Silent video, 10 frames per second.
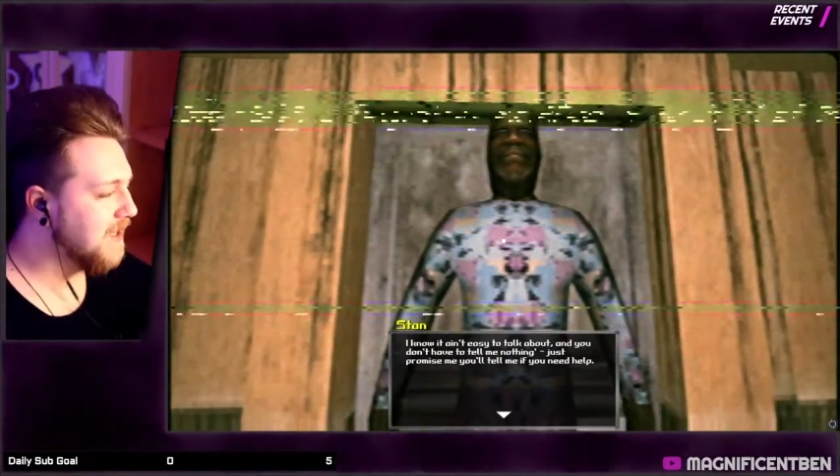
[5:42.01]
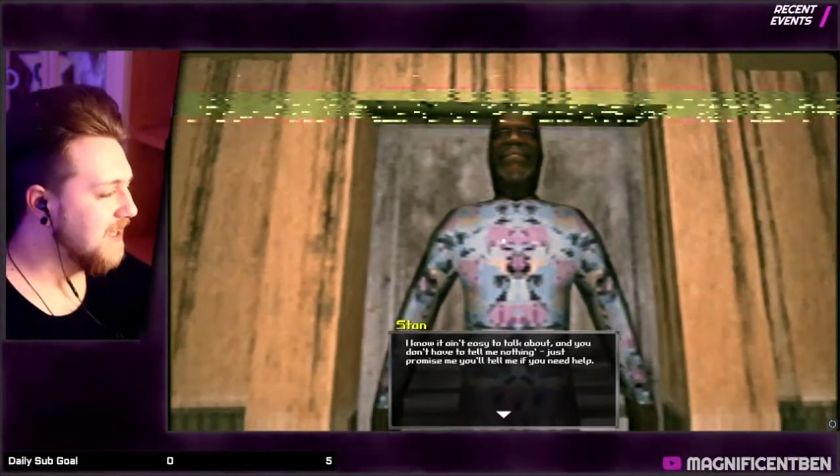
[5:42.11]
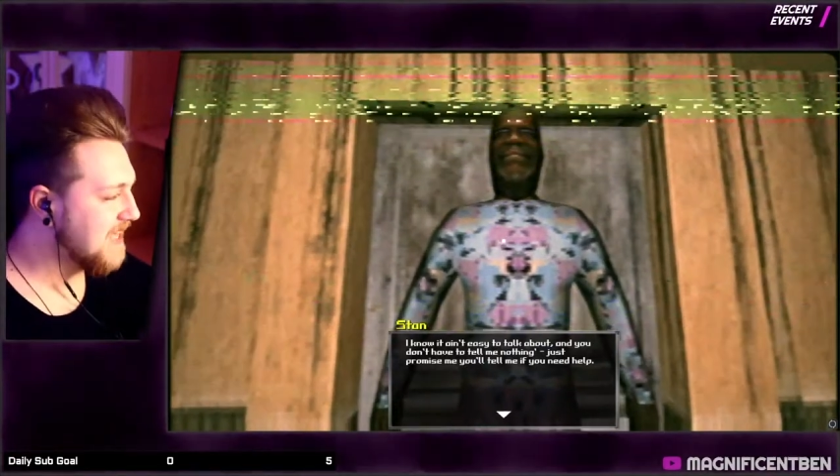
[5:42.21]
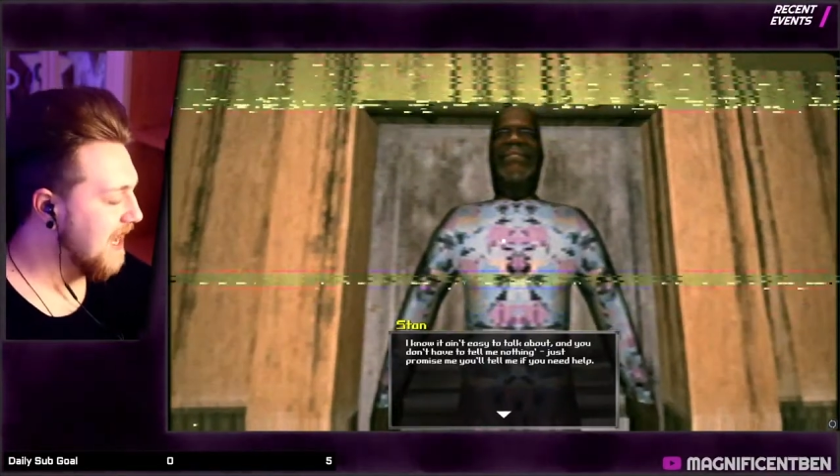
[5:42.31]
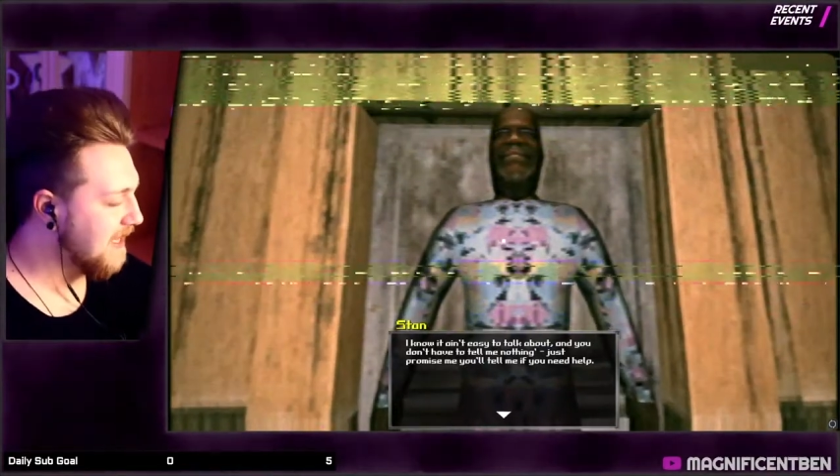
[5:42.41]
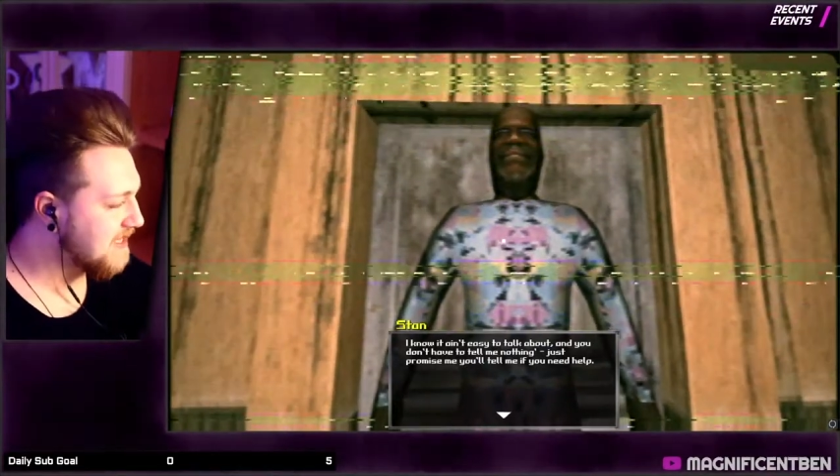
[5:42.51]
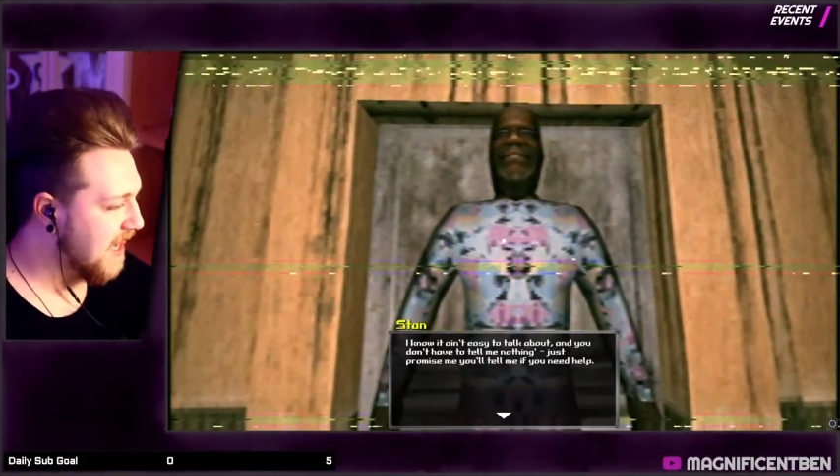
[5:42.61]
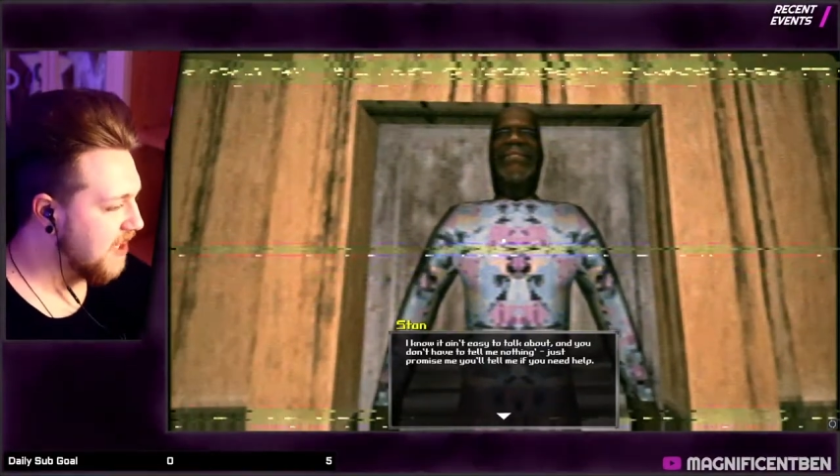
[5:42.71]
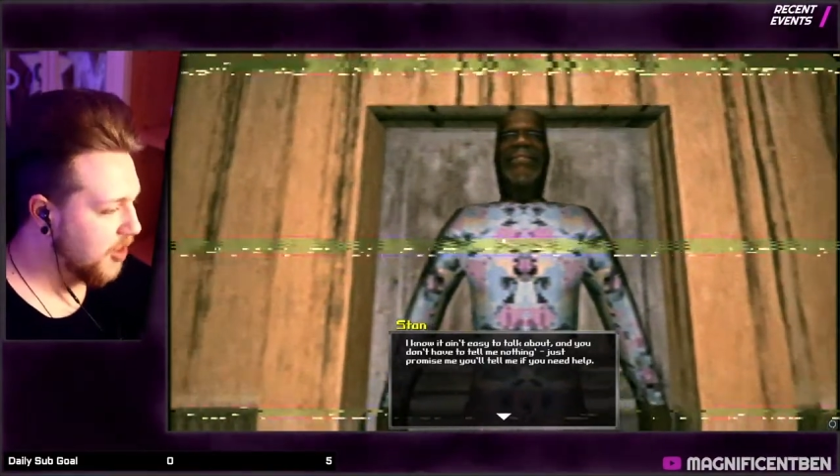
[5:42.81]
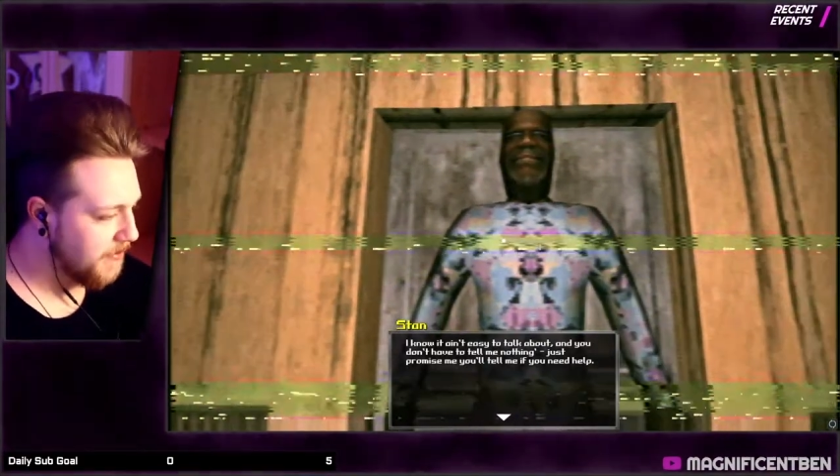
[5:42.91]
me let's get let's
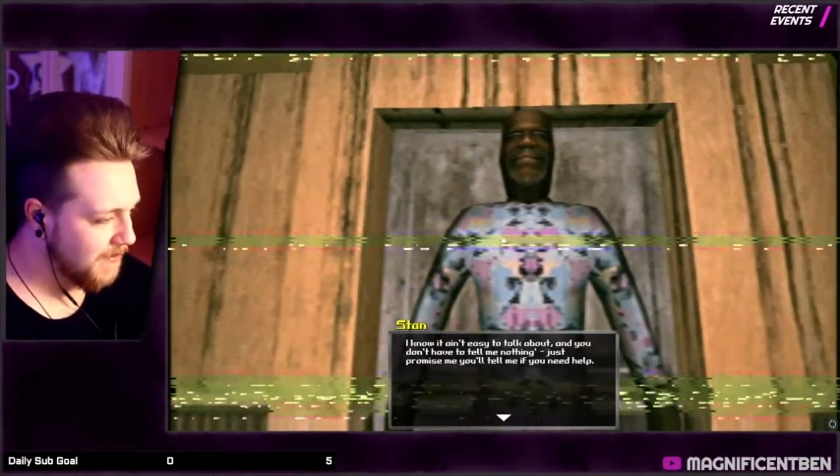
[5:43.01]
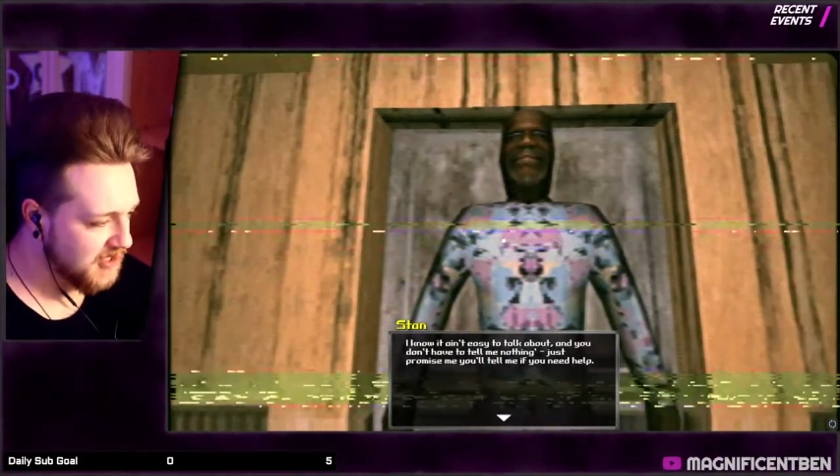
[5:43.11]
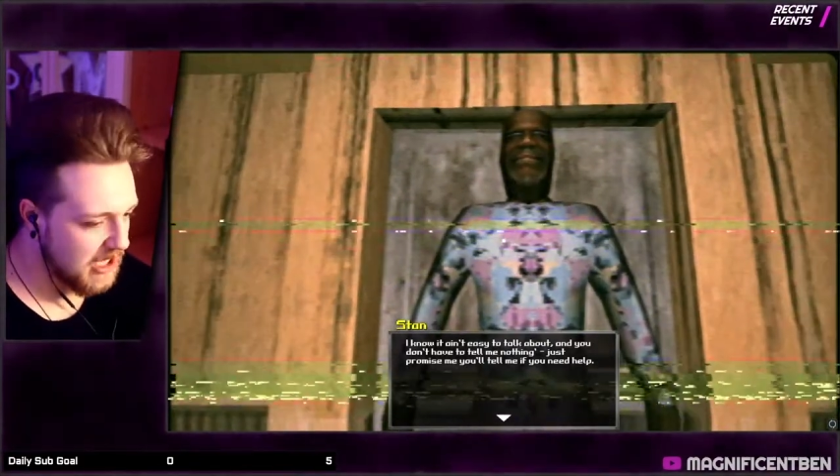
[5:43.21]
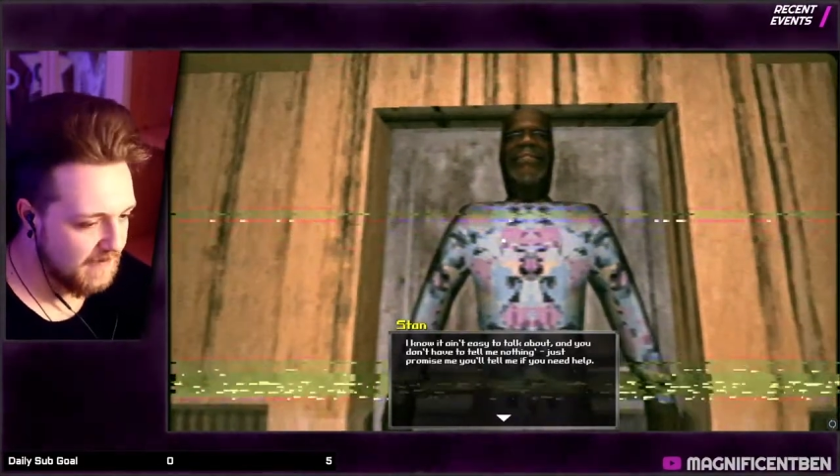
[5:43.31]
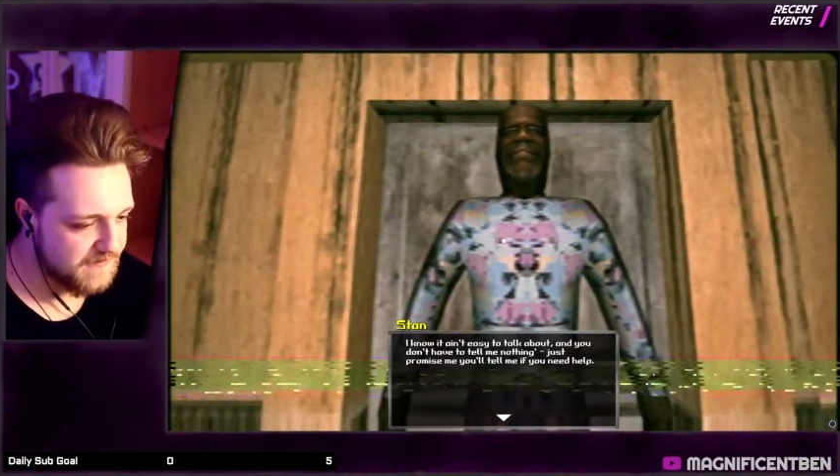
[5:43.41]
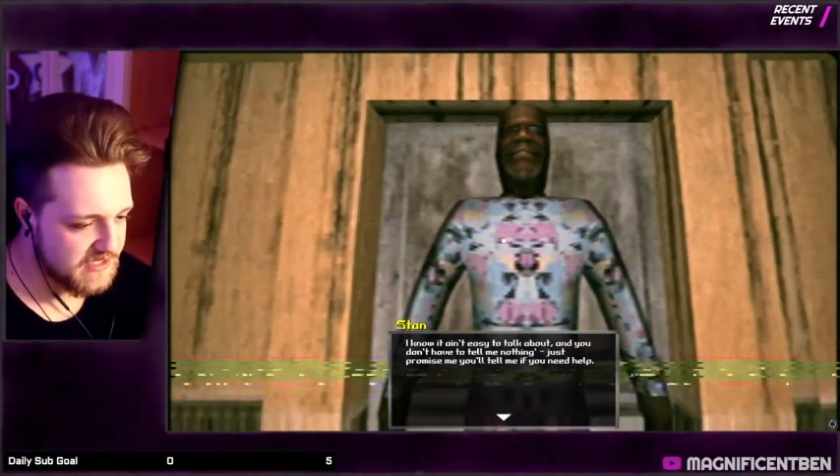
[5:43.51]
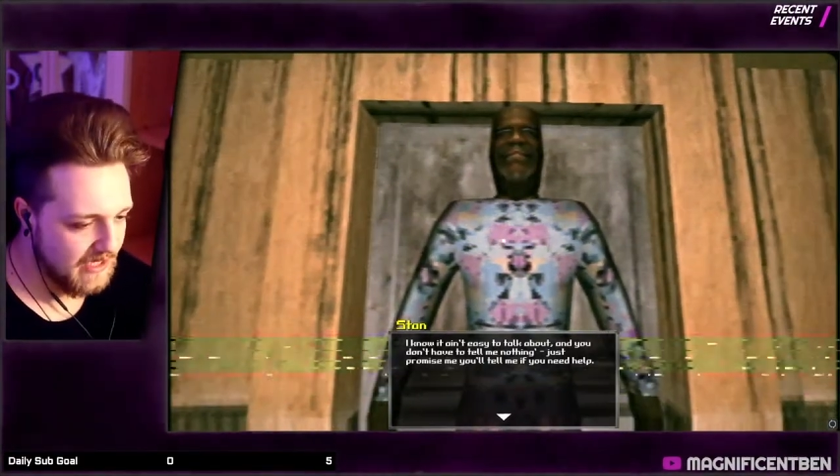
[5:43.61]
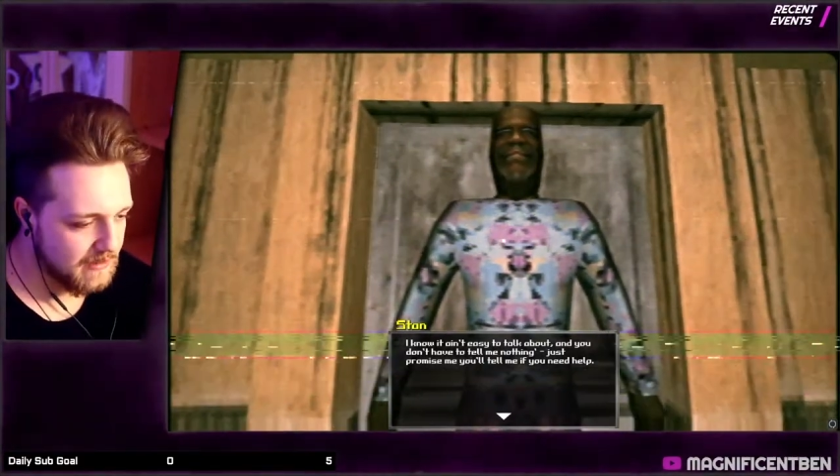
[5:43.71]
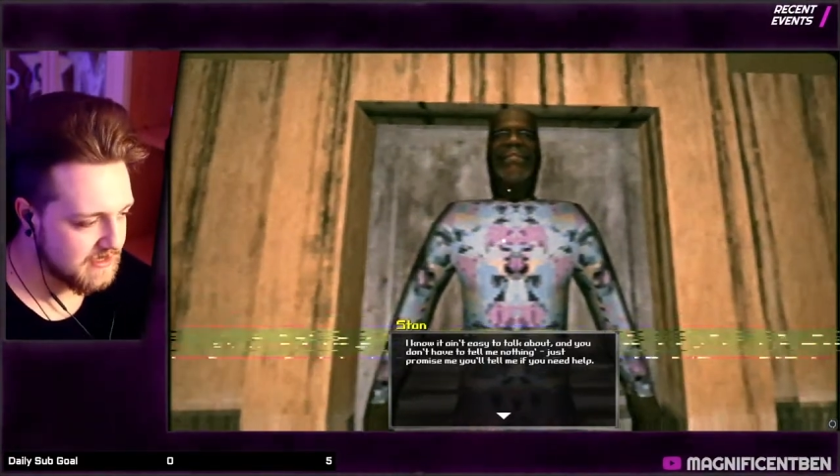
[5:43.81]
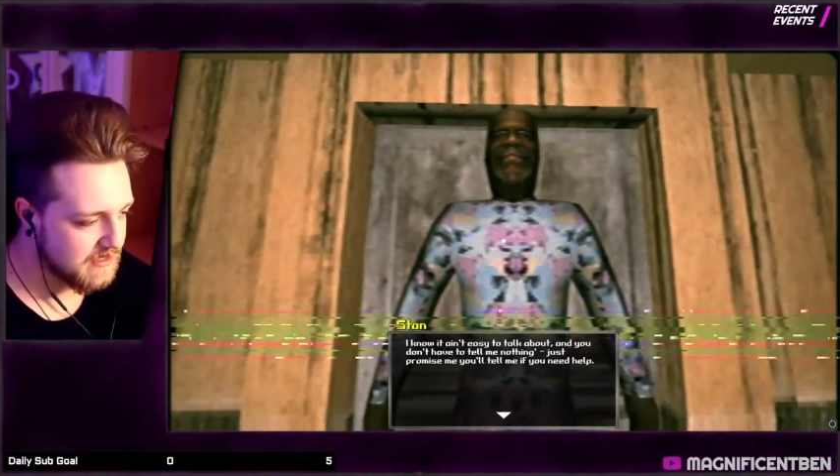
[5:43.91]
get W in the chat for
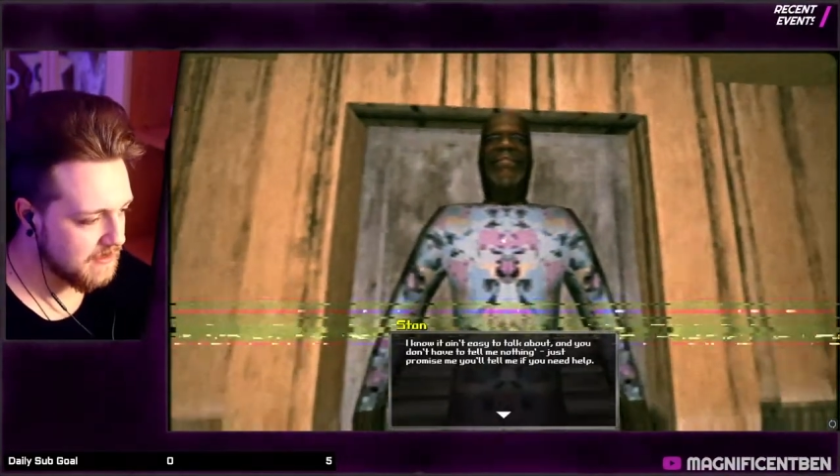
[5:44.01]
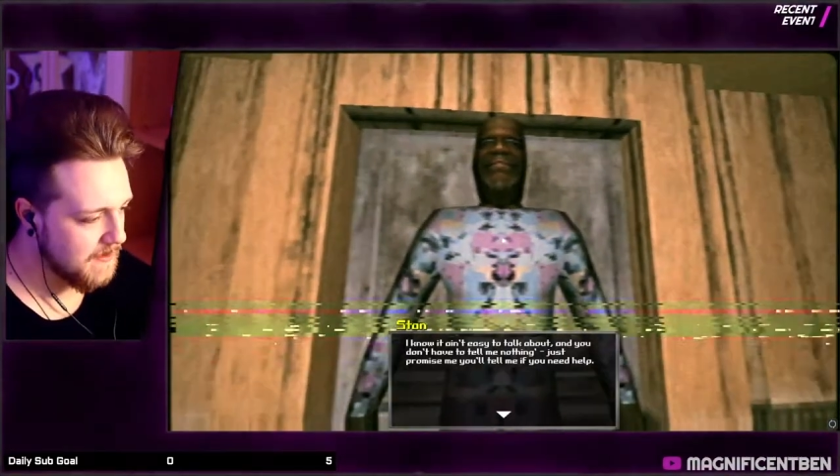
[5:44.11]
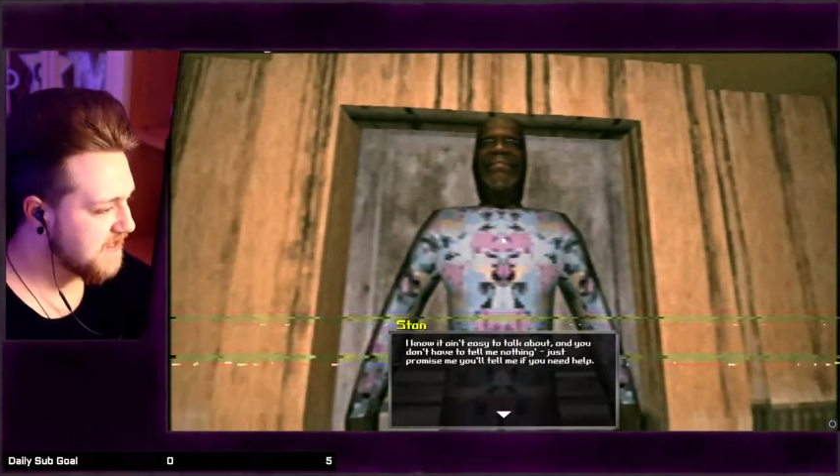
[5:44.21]
Stan, lads.